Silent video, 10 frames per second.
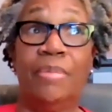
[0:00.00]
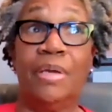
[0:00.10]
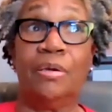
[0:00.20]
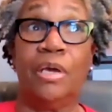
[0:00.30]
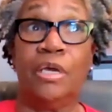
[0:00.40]

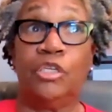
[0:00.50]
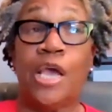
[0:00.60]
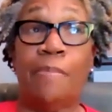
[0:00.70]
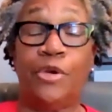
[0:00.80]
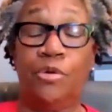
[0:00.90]
a, a
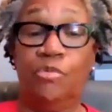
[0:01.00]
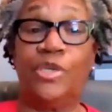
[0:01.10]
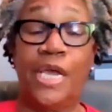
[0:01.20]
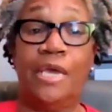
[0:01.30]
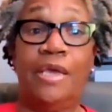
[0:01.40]
chapter,
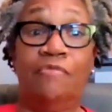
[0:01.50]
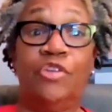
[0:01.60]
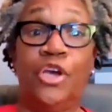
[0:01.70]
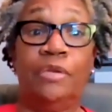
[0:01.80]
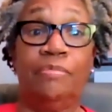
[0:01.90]
which I have
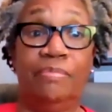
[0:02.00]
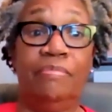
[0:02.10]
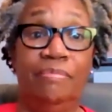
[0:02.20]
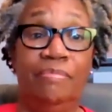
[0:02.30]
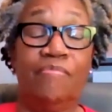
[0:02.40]
done
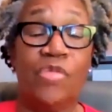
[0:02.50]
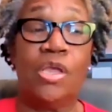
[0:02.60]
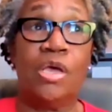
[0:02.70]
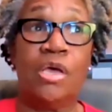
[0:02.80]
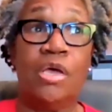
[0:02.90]

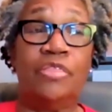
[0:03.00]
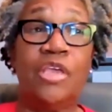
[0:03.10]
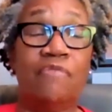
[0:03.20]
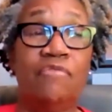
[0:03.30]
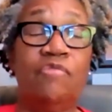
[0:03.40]
uh, I
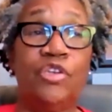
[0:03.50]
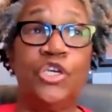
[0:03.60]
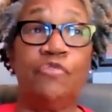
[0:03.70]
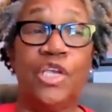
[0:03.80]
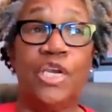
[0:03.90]
think I've even
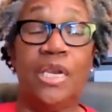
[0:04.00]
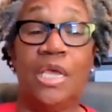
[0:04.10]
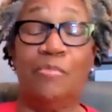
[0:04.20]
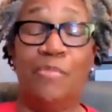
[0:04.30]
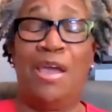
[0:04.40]
shifted it in a,